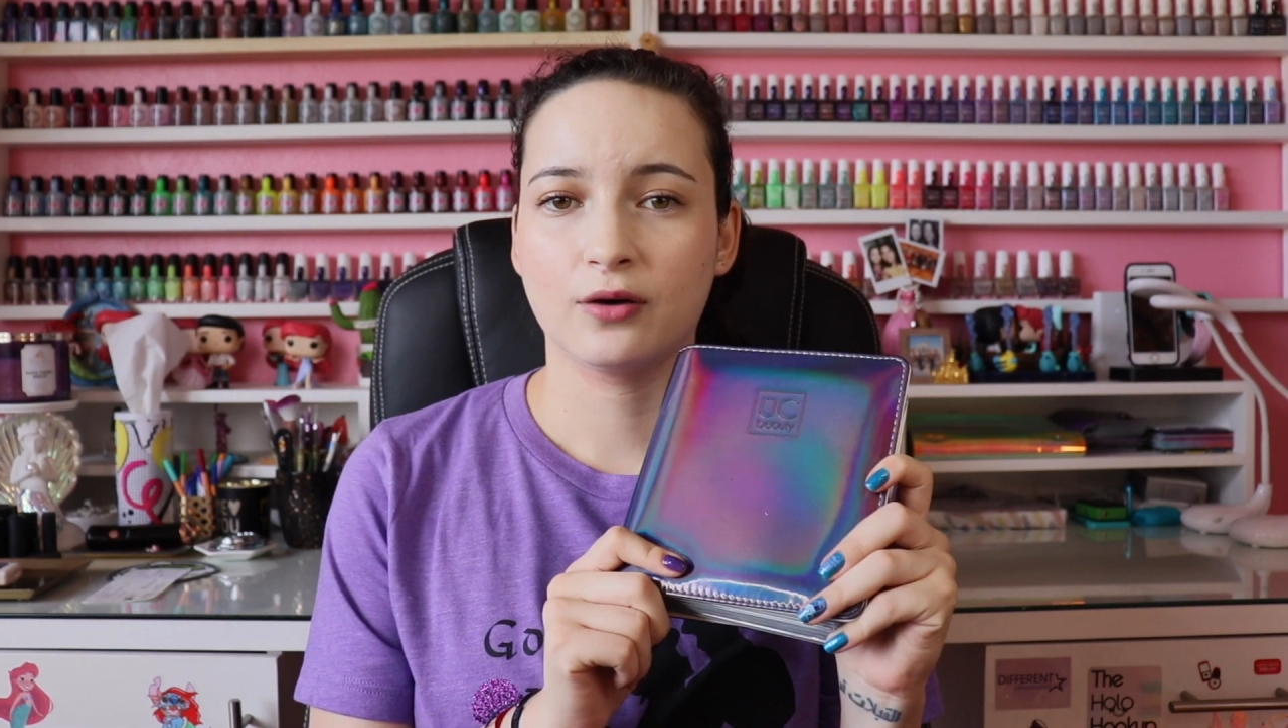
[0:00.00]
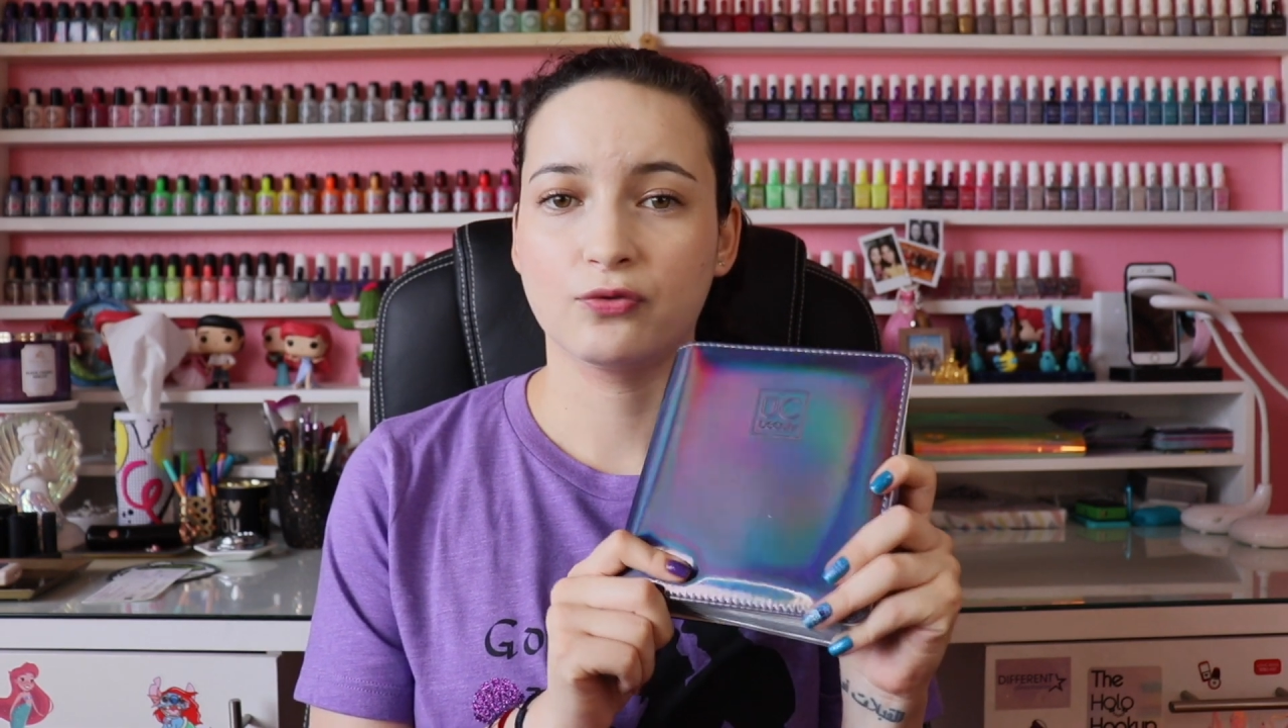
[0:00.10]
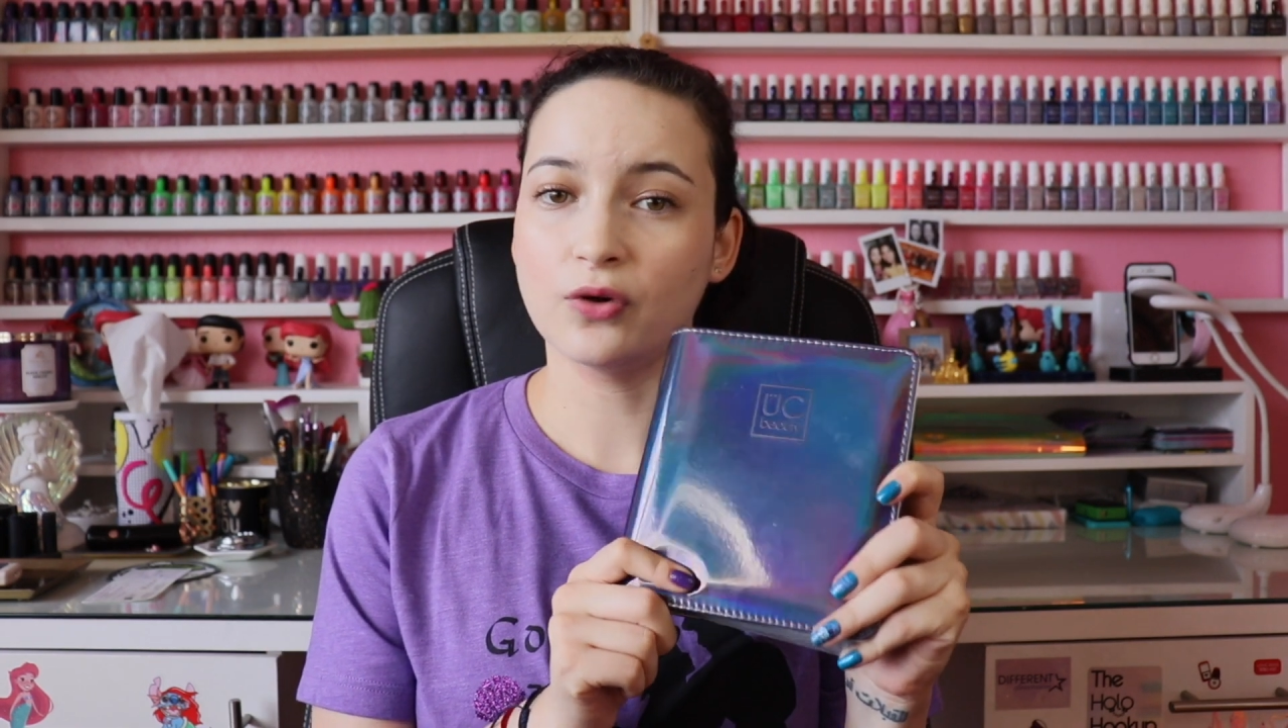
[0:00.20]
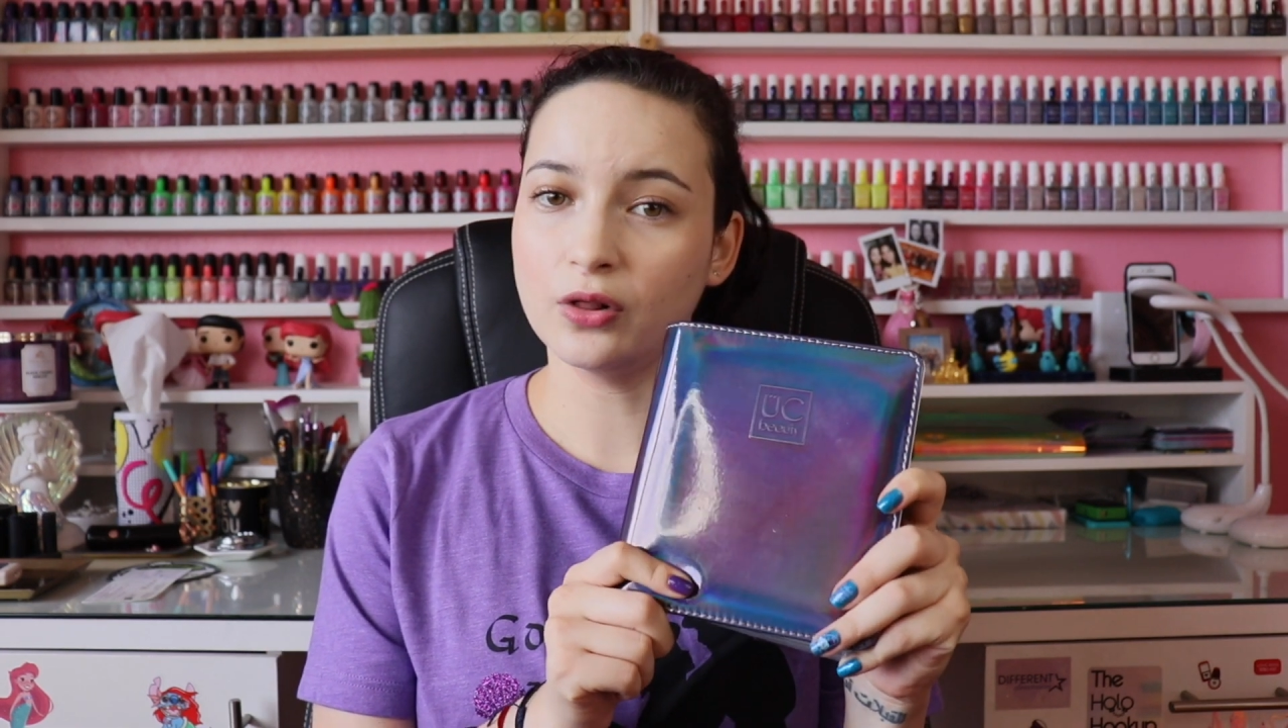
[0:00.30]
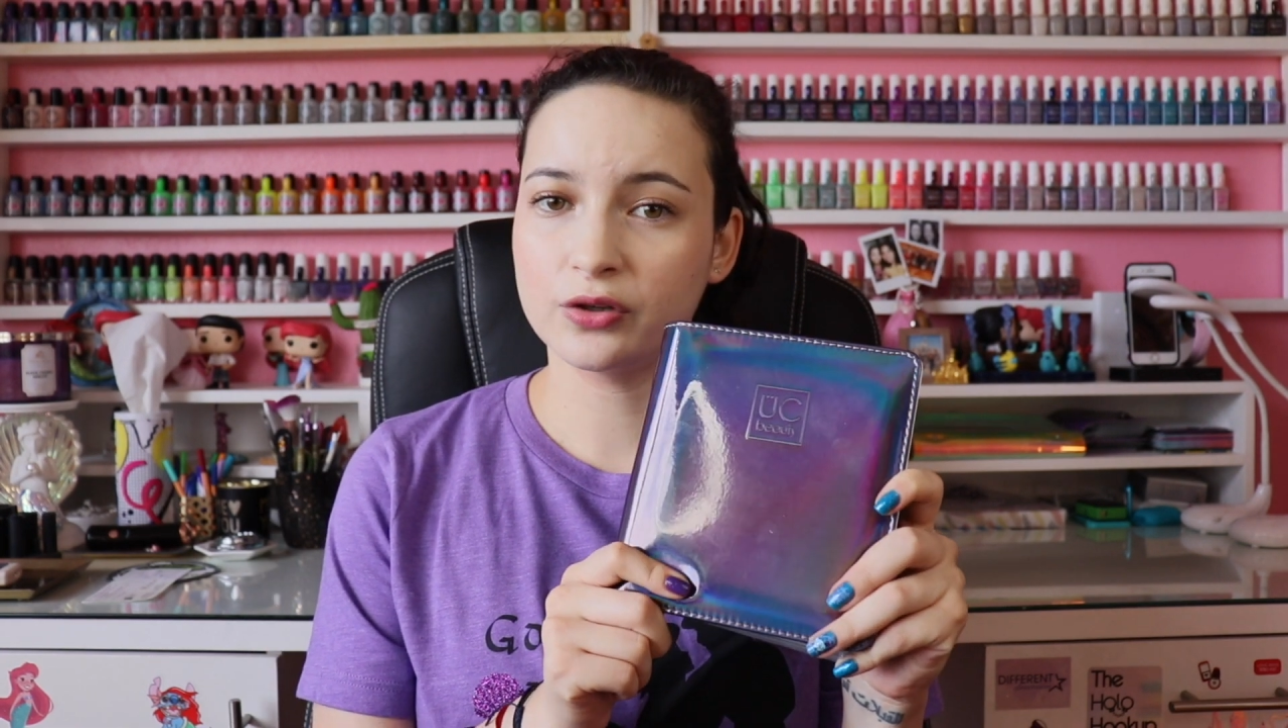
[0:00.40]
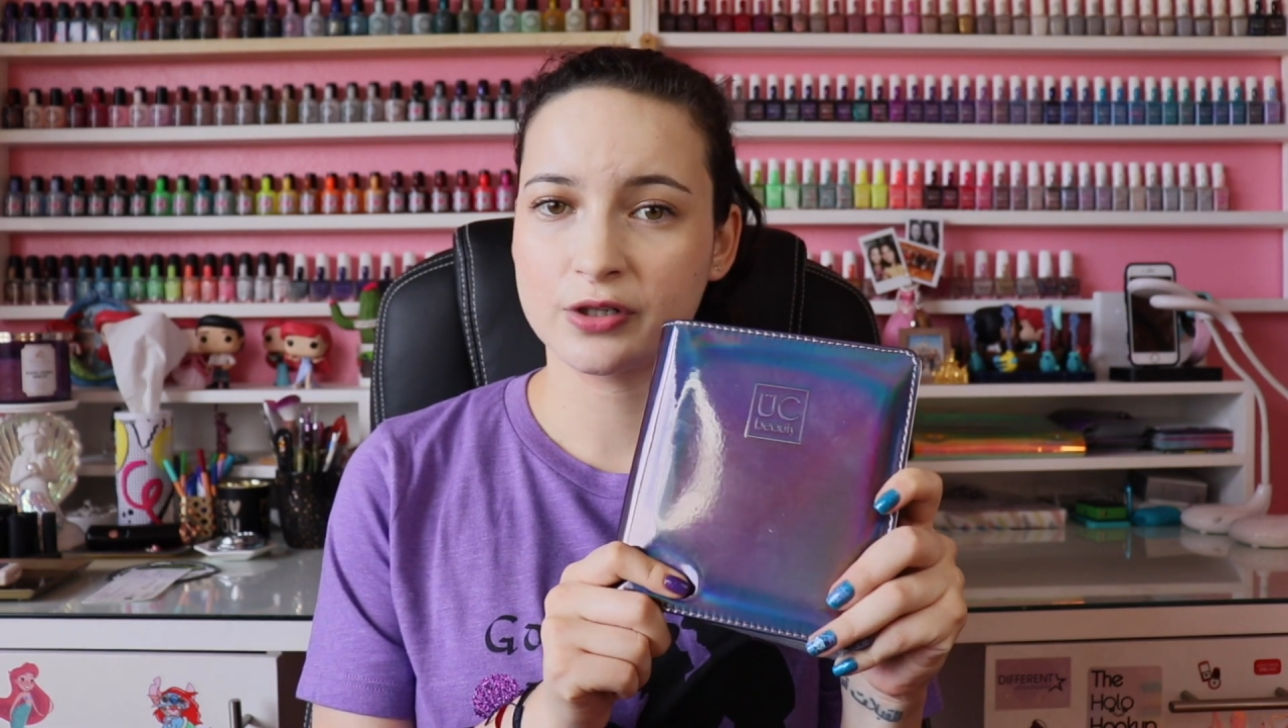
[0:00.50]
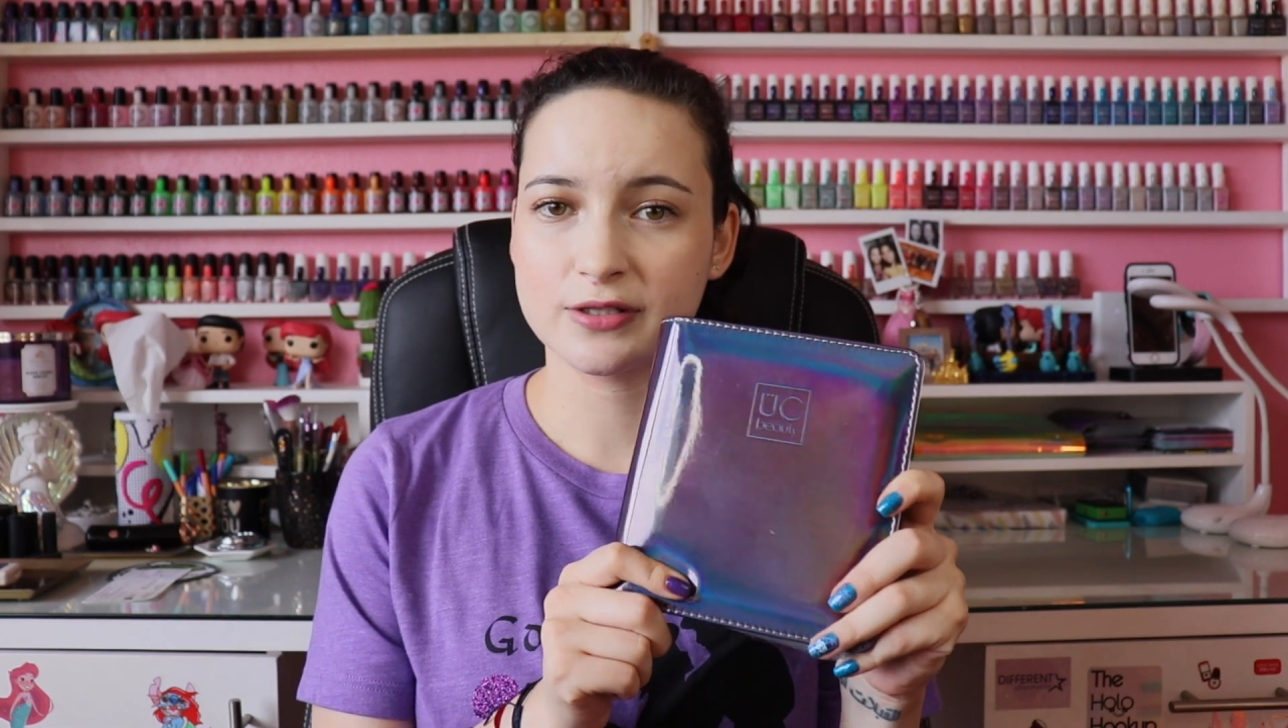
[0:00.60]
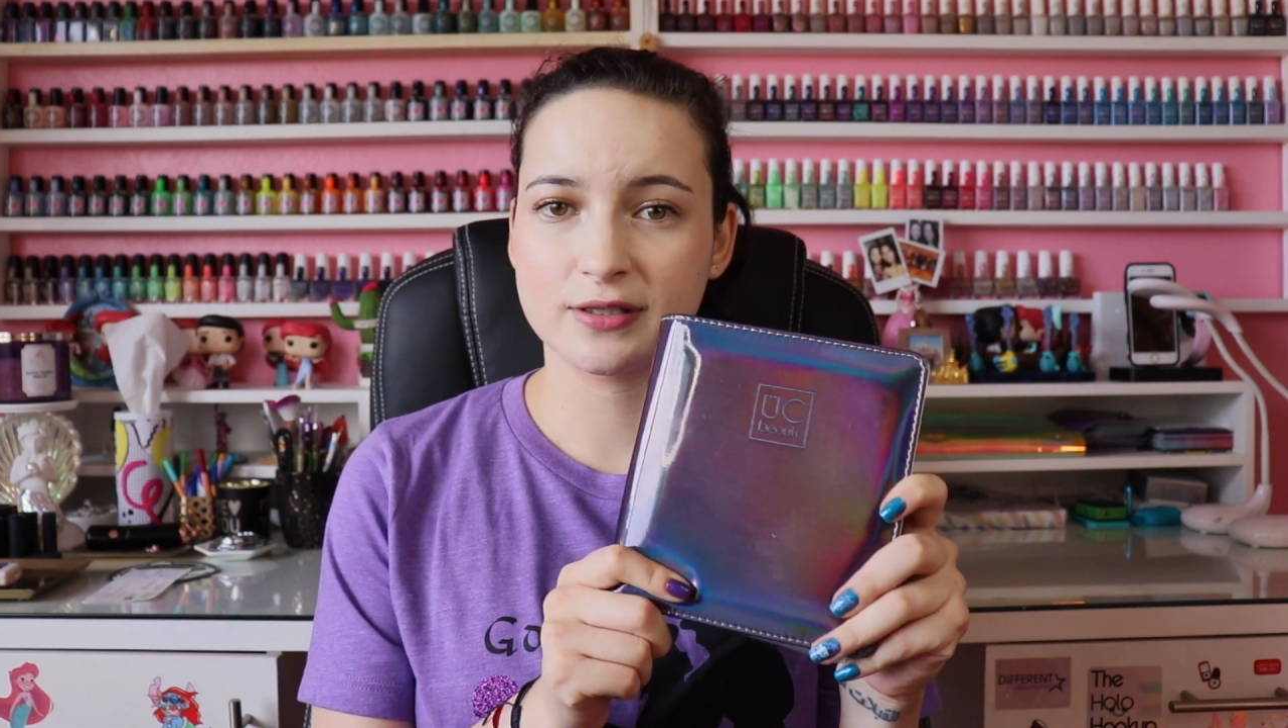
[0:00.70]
folders